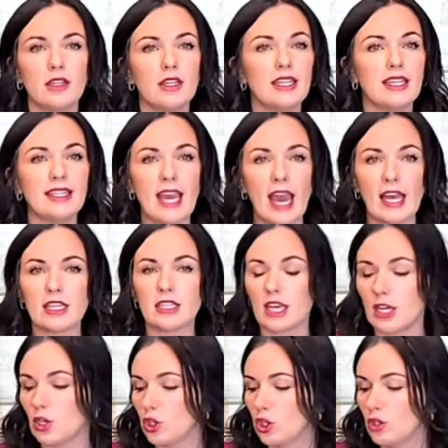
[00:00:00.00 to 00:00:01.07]
Yes, a
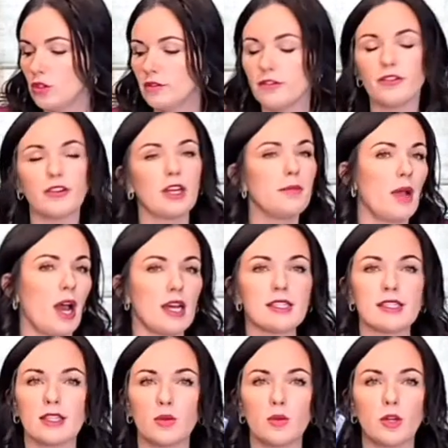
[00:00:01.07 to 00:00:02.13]
gluten free
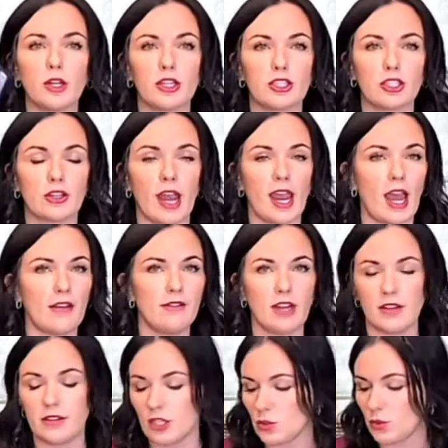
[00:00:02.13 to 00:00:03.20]
pasta works great. I've done
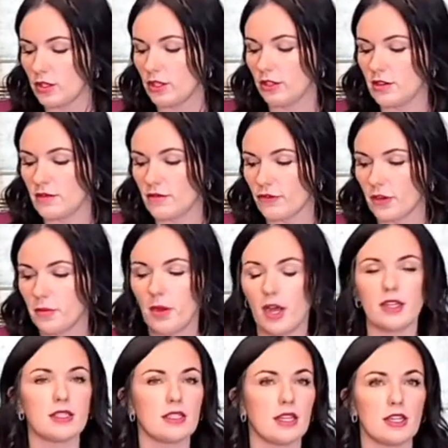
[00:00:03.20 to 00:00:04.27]
this with gluten free
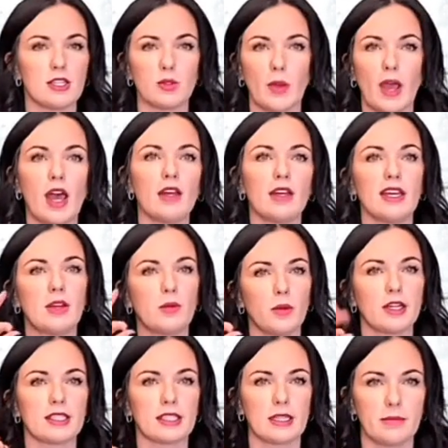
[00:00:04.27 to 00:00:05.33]
pasta as well. It
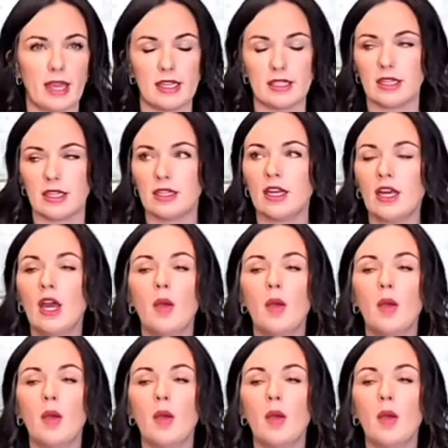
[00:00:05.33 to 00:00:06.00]
works amazing.